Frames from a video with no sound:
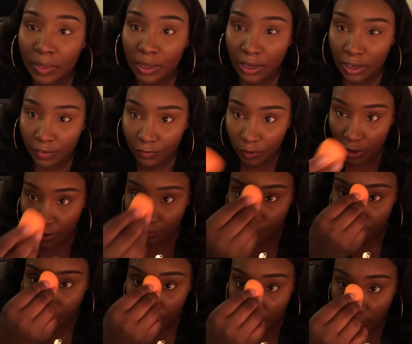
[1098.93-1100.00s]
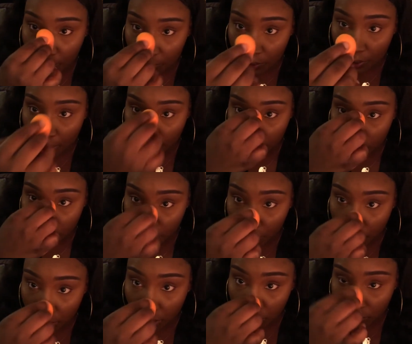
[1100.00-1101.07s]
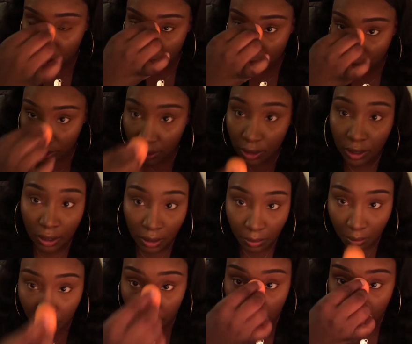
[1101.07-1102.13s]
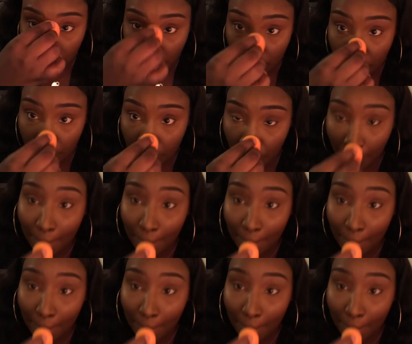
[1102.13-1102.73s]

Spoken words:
And if you ever feel like you have too much, you just blend it in.